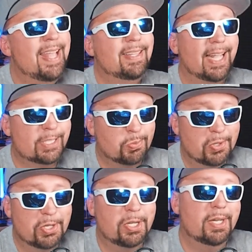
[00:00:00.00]
That's where
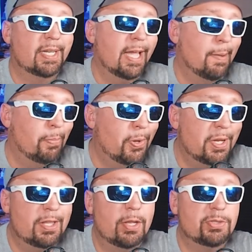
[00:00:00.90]
you're going to kind of put
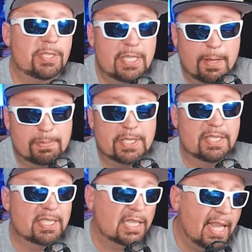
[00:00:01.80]
in those dips
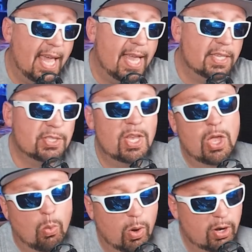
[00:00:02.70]
and delays
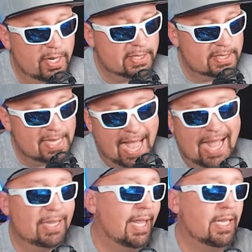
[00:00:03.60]
where it's
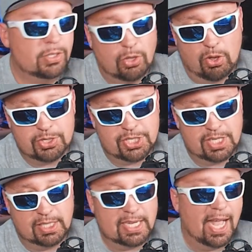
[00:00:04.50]
not like
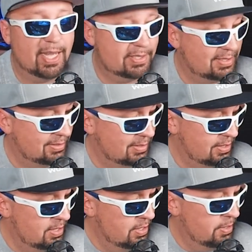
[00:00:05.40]
launching constantly
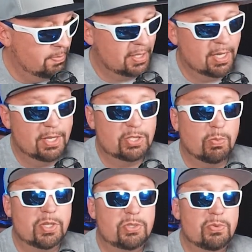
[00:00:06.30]
because
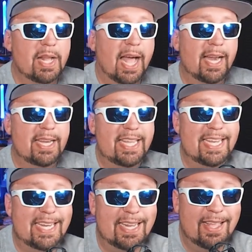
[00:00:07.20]
we do not
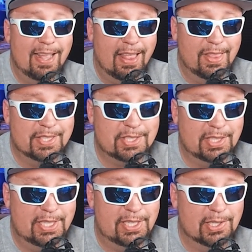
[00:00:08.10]
need this
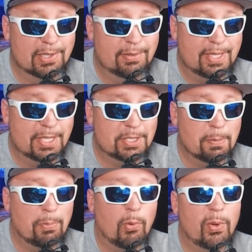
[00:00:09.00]
linear. That's the
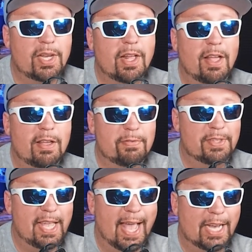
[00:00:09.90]
point of
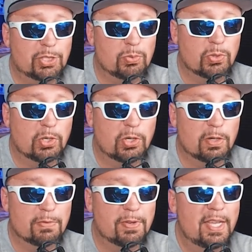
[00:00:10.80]
the actual
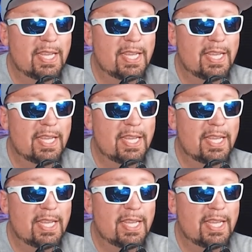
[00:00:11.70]
curve.